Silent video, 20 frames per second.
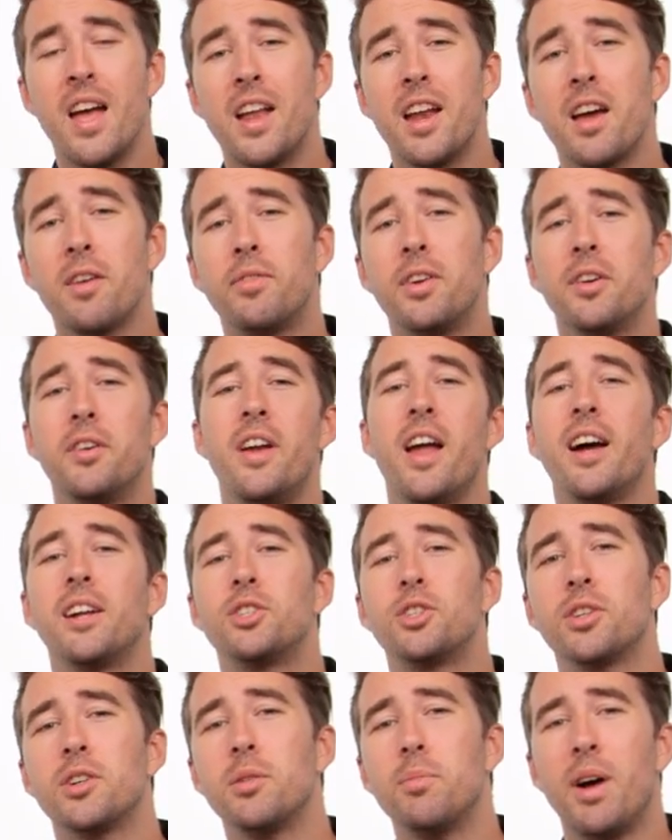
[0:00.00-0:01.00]
Now, if you're
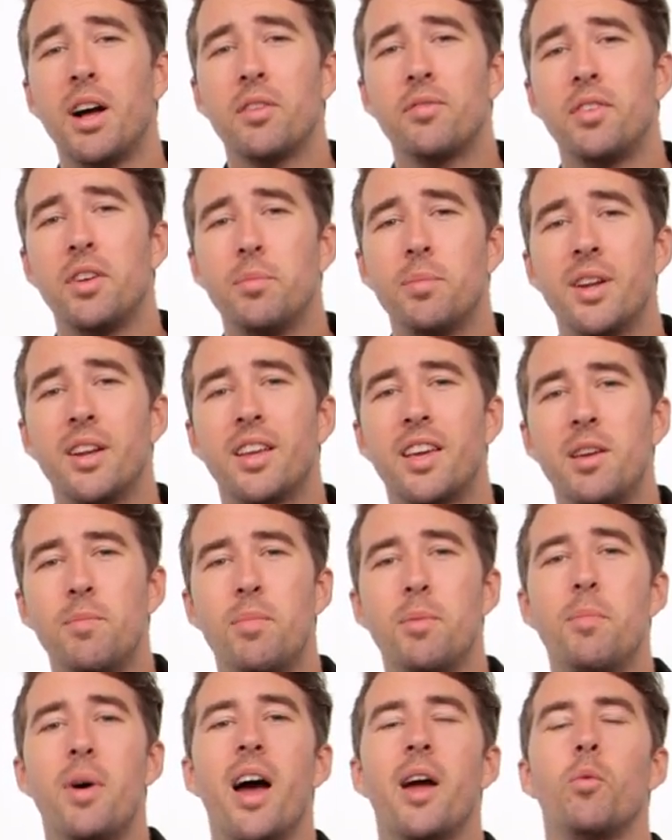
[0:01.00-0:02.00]
not sure about fitment,
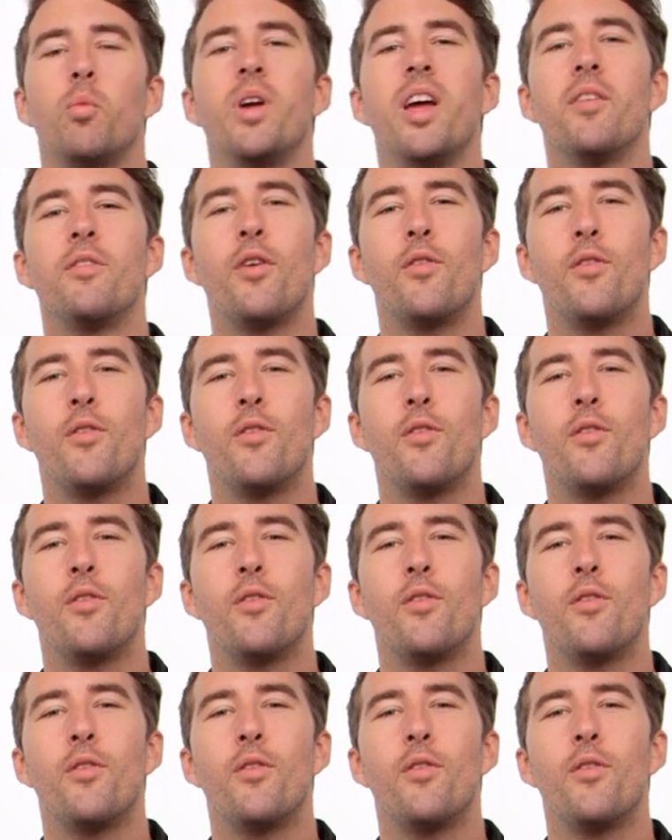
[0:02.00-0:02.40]
keep in mind, we have